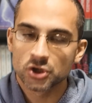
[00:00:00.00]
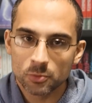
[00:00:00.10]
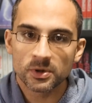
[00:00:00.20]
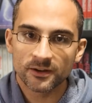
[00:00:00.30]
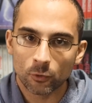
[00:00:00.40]
too
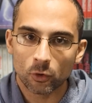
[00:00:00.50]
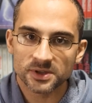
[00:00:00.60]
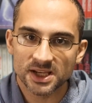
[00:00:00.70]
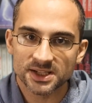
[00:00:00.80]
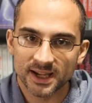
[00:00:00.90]
many
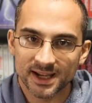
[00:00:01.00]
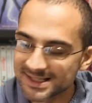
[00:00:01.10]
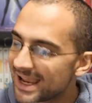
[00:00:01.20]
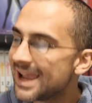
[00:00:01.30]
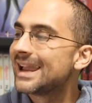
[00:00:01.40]
forms as it
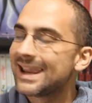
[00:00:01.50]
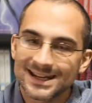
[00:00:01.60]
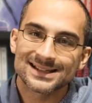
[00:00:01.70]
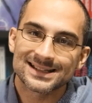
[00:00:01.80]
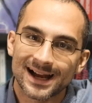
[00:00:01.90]
is, he
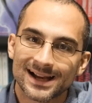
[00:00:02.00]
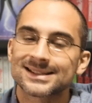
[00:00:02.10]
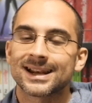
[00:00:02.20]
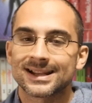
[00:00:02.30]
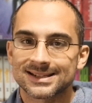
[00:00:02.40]
decides
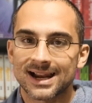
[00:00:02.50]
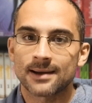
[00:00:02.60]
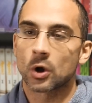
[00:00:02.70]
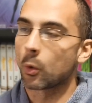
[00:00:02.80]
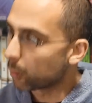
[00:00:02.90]
that it's
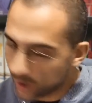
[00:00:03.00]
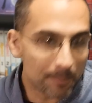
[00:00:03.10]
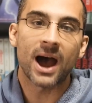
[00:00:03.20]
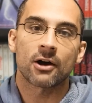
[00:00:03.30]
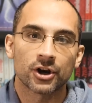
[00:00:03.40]
time to whip
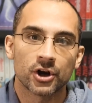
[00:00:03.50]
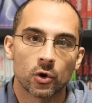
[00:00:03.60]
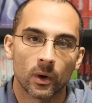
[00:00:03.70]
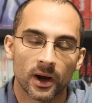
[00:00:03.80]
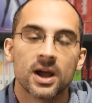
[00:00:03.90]
out a new
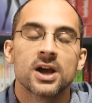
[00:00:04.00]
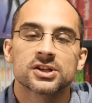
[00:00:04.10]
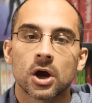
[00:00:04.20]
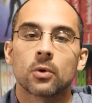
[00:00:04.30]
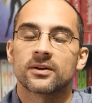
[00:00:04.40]
one.
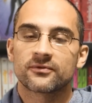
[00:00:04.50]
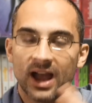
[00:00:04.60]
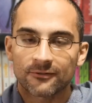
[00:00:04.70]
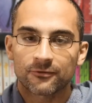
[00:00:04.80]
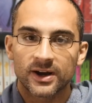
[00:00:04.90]
So we've
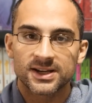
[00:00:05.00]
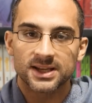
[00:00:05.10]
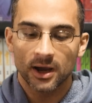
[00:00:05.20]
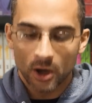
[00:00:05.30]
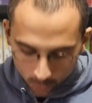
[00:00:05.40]
got
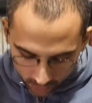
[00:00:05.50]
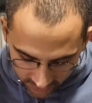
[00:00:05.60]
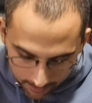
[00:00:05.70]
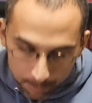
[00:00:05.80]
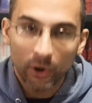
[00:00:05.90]
Frieza with
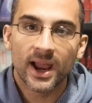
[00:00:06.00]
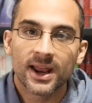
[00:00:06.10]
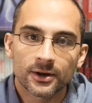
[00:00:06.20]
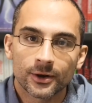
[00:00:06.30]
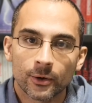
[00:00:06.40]
a
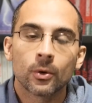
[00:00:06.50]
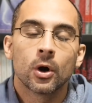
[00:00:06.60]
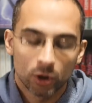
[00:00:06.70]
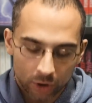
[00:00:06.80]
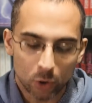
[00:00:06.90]
brand new
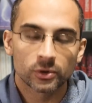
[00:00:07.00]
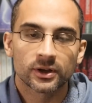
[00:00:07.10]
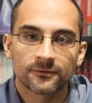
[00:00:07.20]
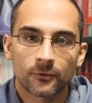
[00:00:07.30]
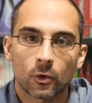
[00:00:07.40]

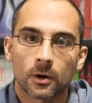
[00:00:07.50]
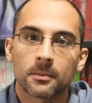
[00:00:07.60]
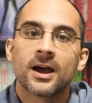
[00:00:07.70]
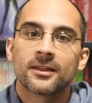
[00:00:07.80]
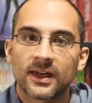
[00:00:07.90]
golden form
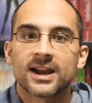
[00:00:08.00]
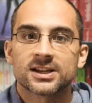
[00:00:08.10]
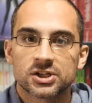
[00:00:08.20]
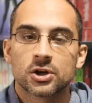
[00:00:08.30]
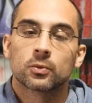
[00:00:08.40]

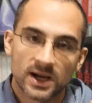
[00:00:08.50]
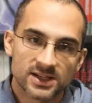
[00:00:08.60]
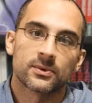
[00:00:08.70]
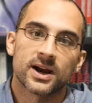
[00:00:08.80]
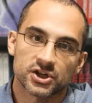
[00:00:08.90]
thanks to
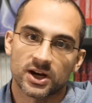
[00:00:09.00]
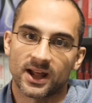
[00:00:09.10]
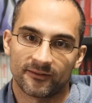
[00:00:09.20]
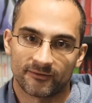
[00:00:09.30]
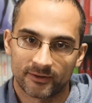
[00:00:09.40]
Resurrection F.